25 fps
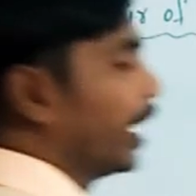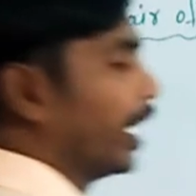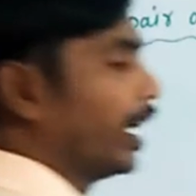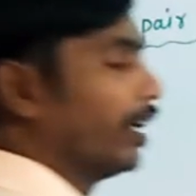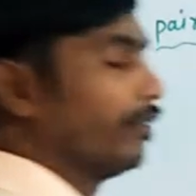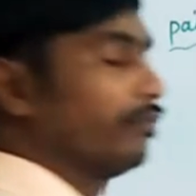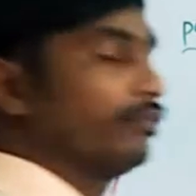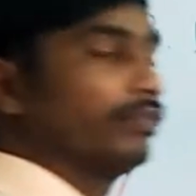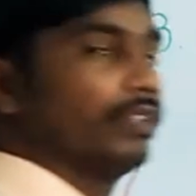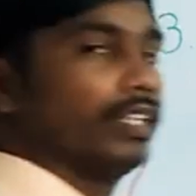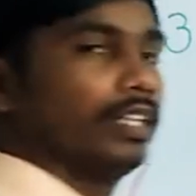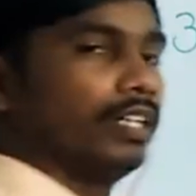
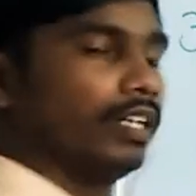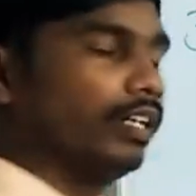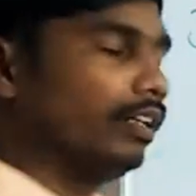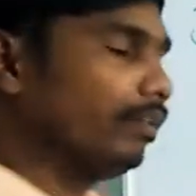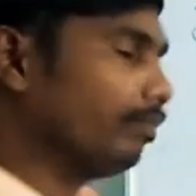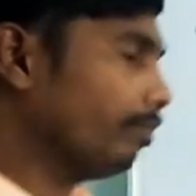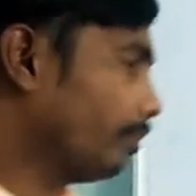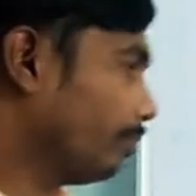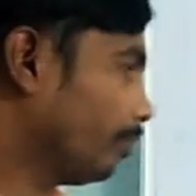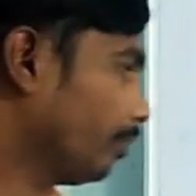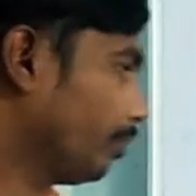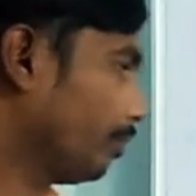If
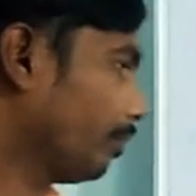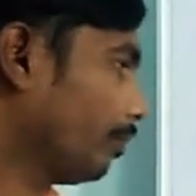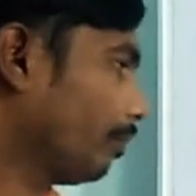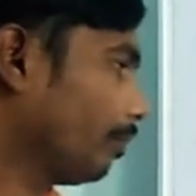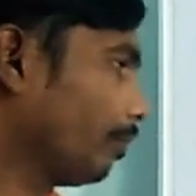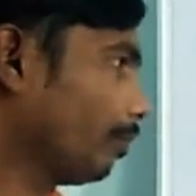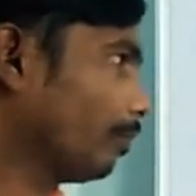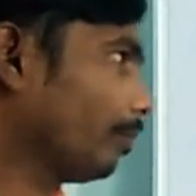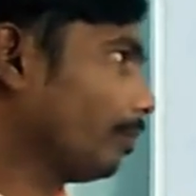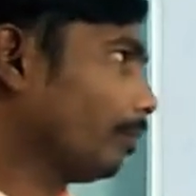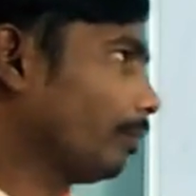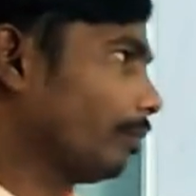the
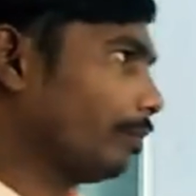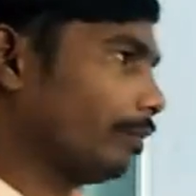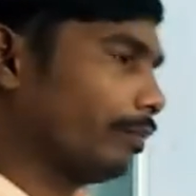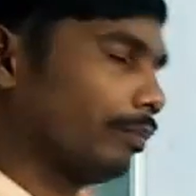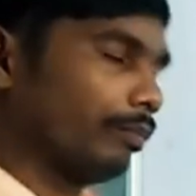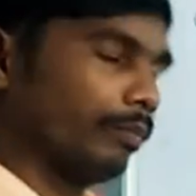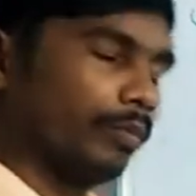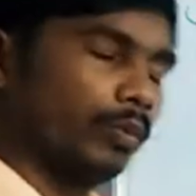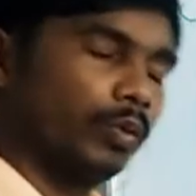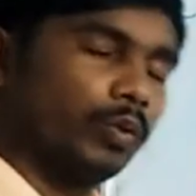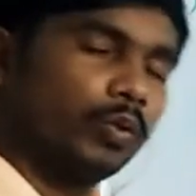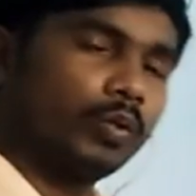
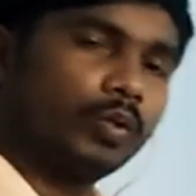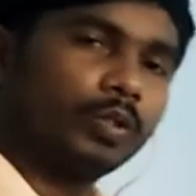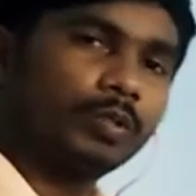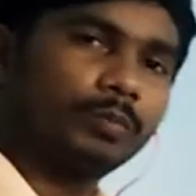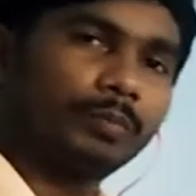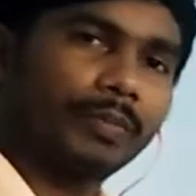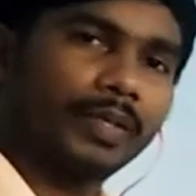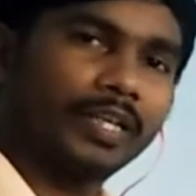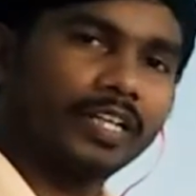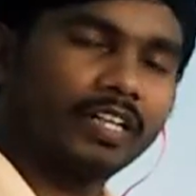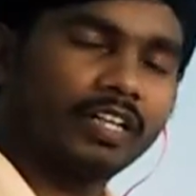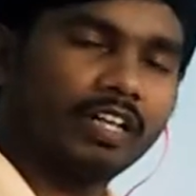
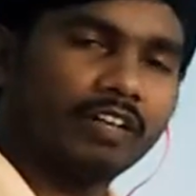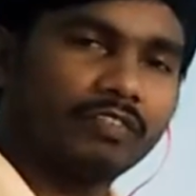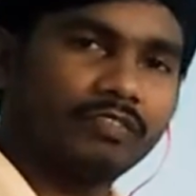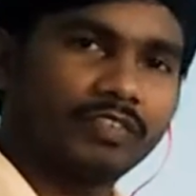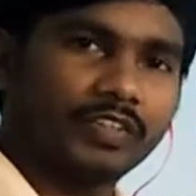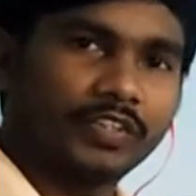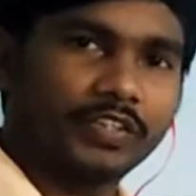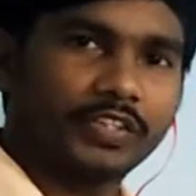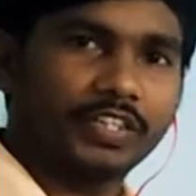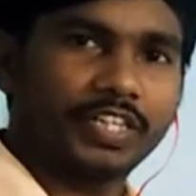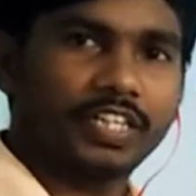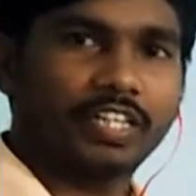both pair
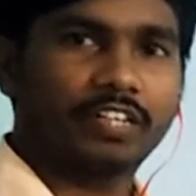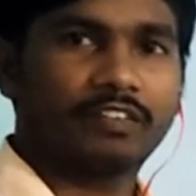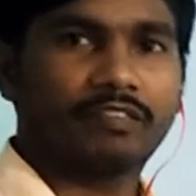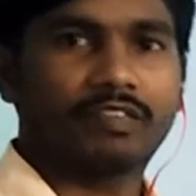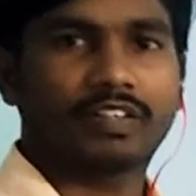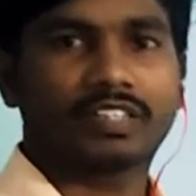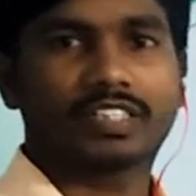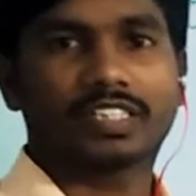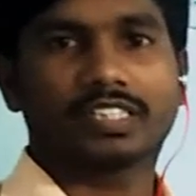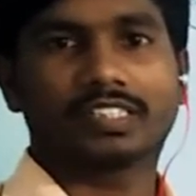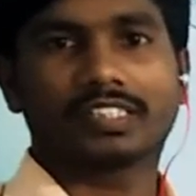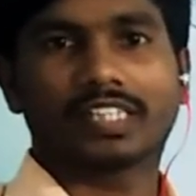of linear
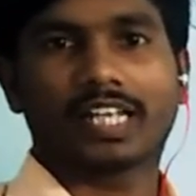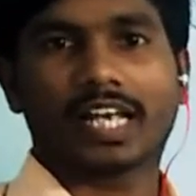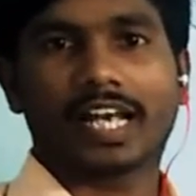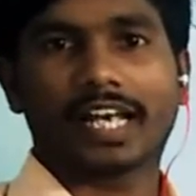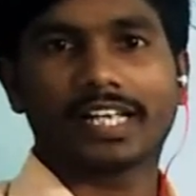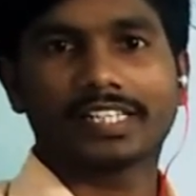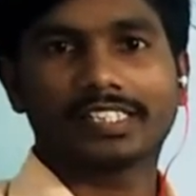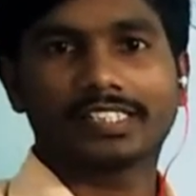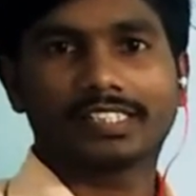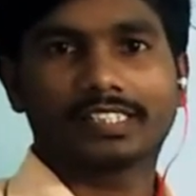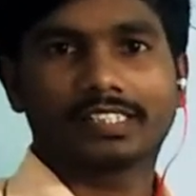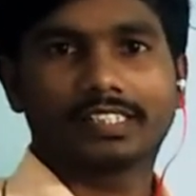equations
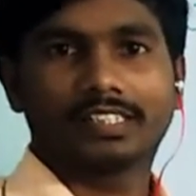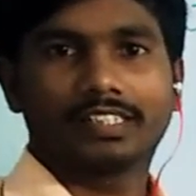has